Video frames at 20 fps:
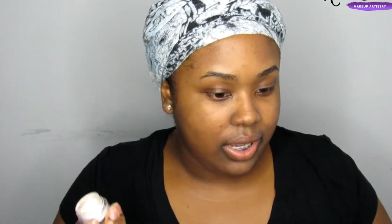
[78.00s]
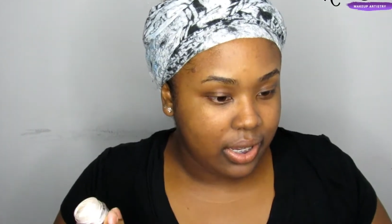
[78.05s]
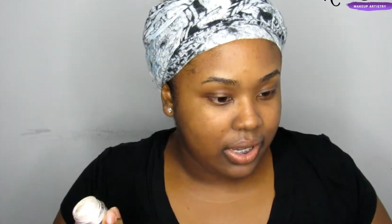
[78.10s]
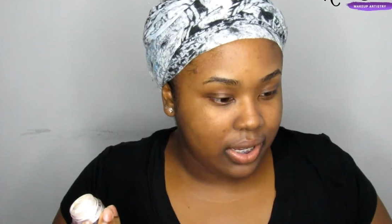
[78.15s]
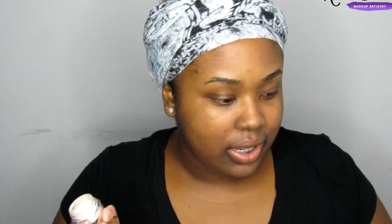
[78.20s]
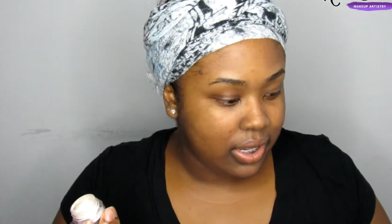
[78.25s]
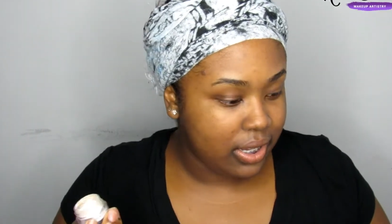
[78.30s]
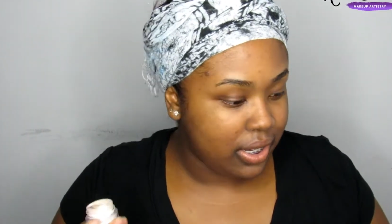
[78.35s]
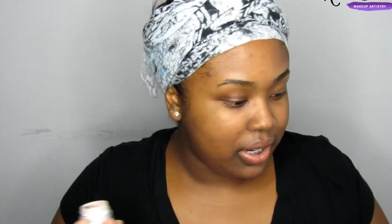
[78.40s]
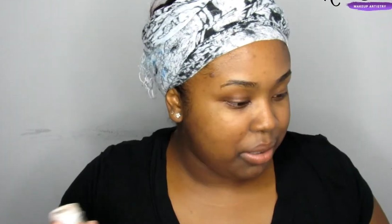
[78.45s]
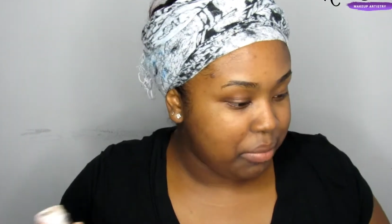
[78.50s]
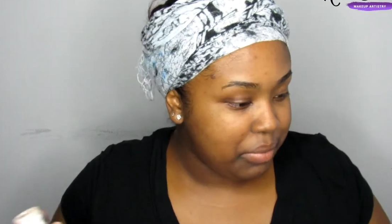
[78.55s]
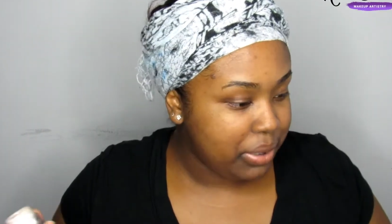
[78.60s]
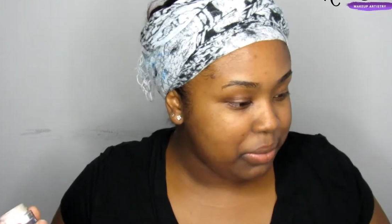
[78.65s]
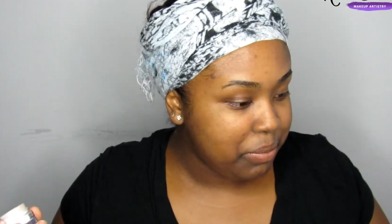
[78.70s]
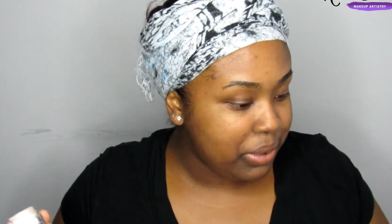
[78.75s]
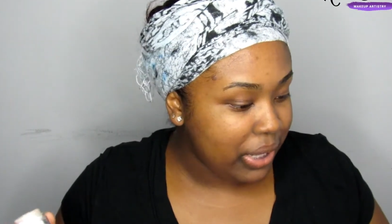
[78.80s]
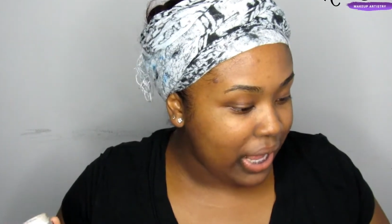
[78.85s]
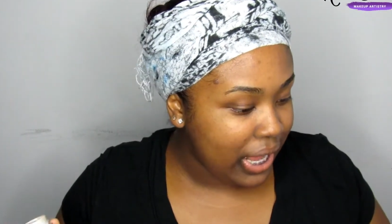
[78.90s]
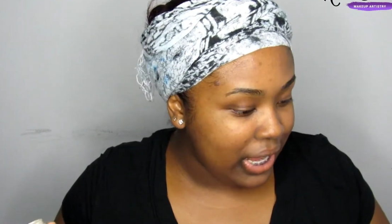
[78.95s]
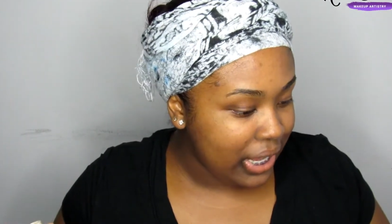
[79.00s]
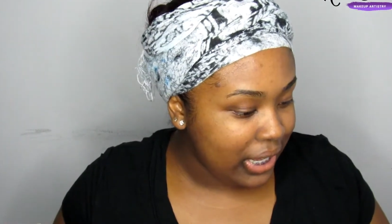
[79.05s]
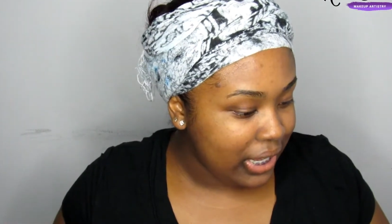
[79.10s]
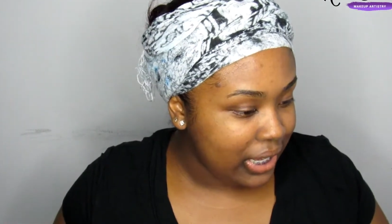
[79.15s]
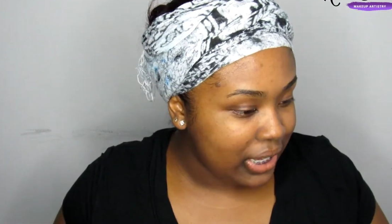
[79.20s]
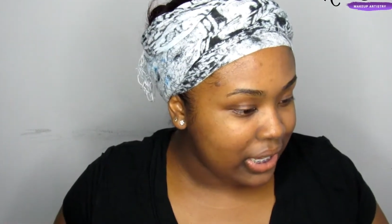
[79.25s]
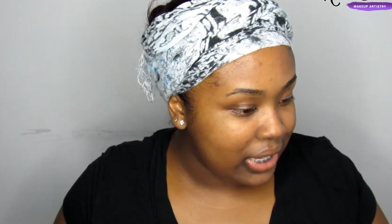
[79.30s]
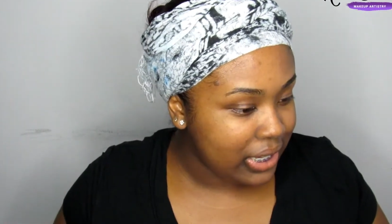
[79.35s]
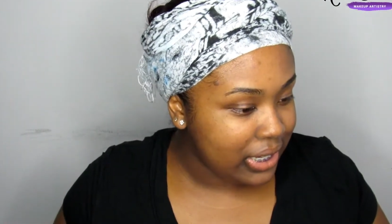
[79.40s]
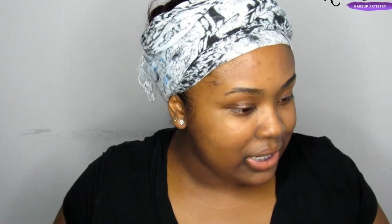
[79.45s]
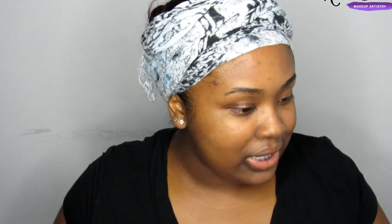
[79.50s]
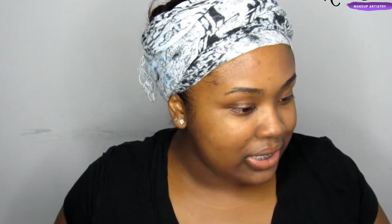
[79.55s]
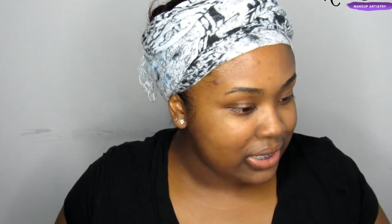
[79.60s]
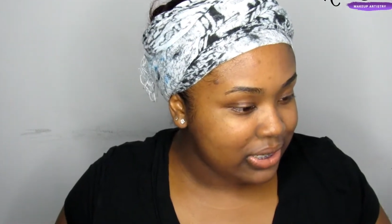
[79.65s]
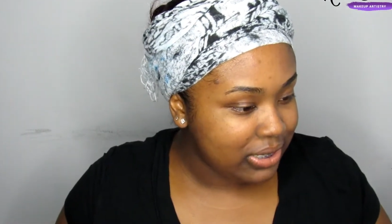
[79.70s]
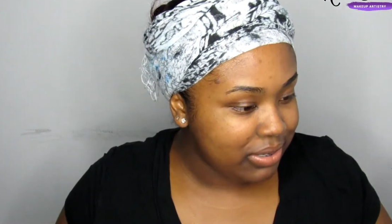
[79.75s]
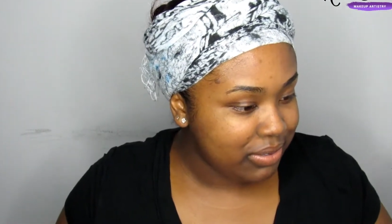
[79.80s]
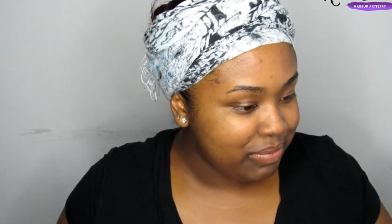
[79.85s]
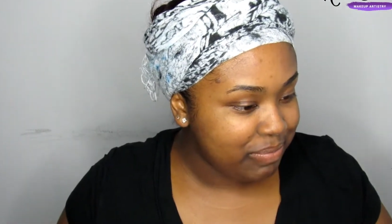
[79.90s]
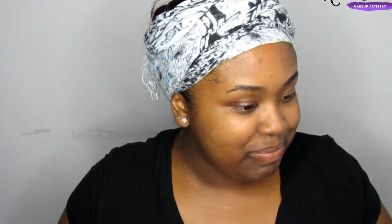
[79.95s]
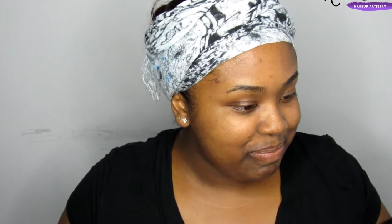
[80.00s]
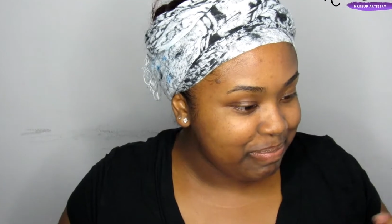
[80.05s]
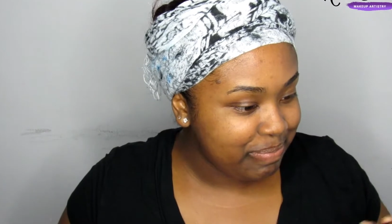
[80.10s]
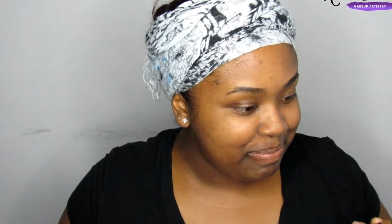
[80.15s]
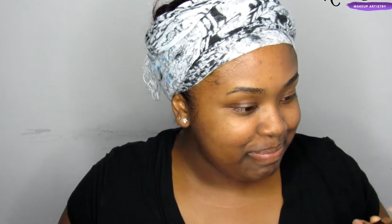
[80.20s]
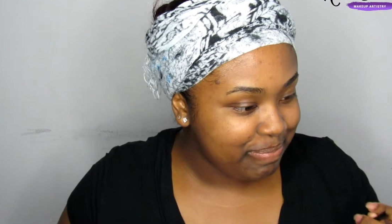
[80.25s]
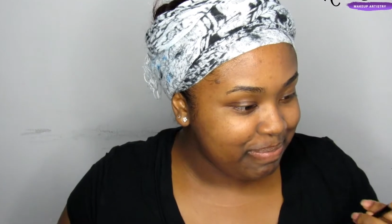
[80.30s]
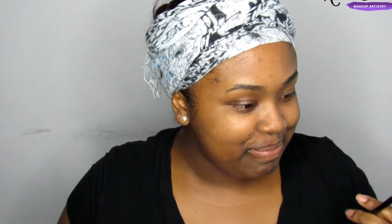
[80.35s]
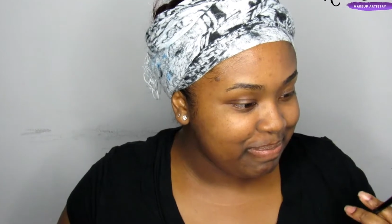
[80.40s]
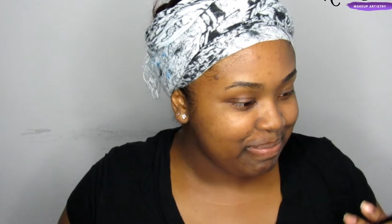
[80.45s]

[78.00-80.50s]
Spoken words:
I'm gonna apply it and I'm